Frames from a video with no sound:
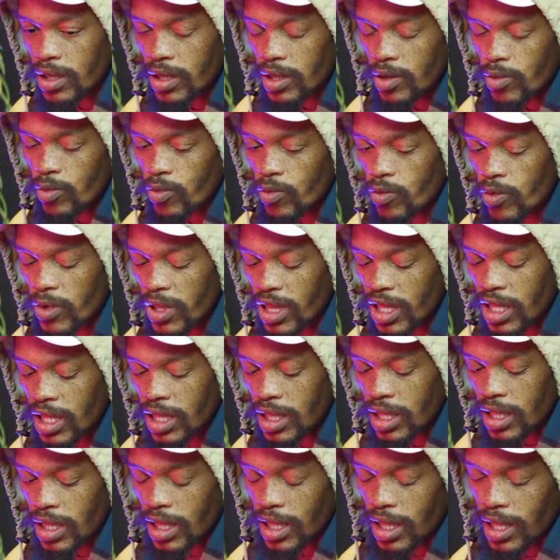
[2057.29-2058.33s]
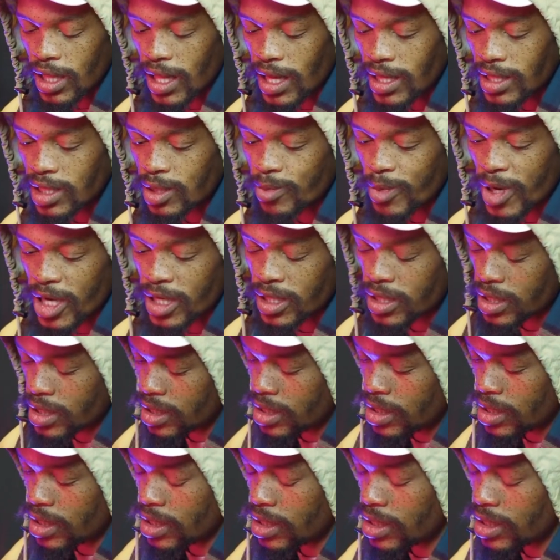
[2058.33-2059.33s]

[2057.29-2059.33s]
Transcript: within that space in